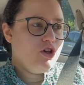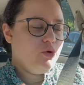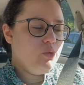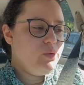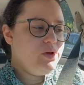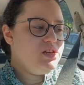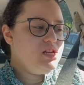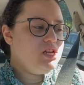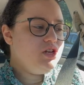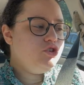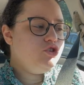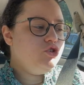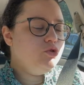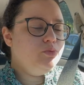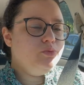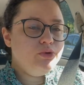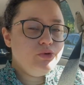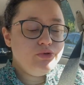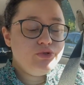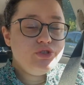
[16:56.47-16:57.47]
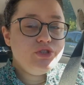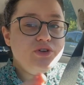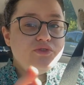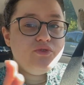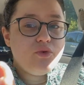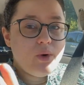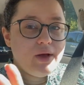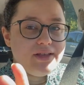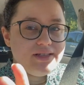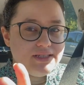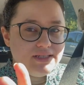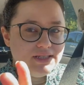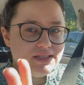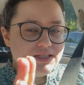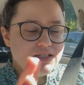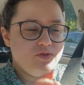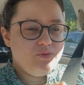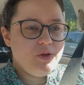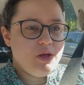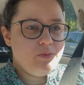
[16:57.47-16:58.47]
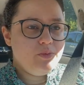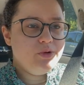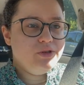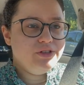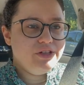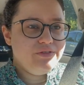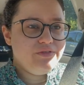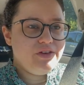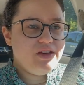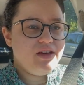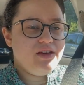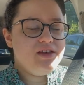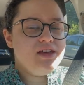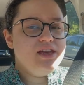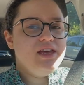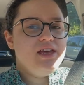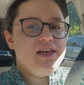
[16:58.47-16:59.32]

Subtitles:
we need to boost the voices of people living